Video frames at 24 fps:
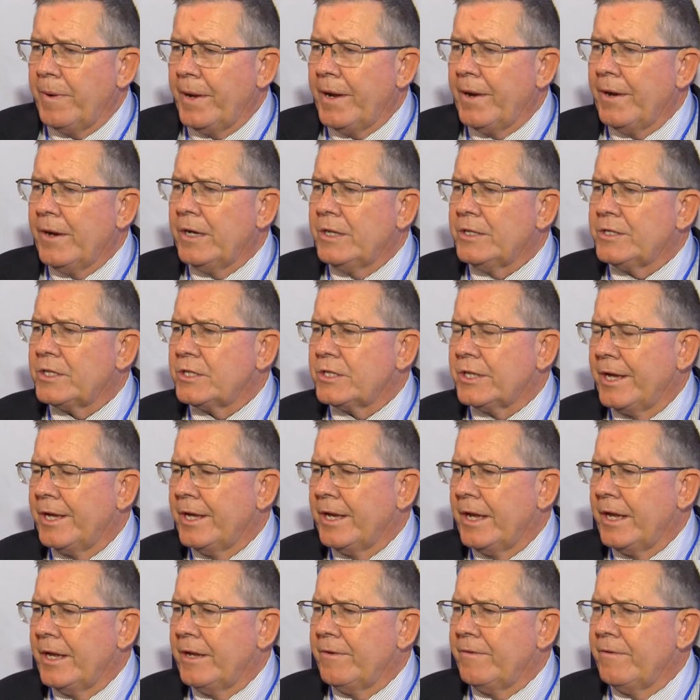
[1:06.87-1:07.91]
parents
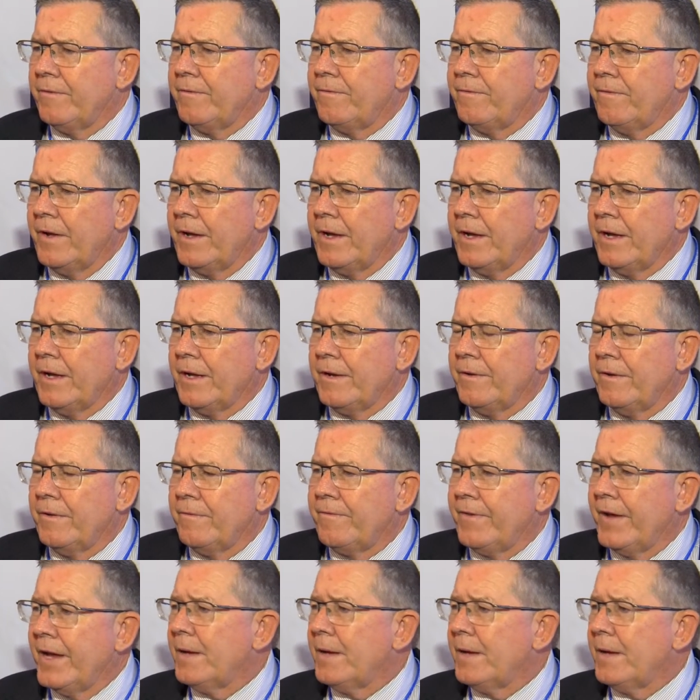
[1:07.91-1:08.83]
and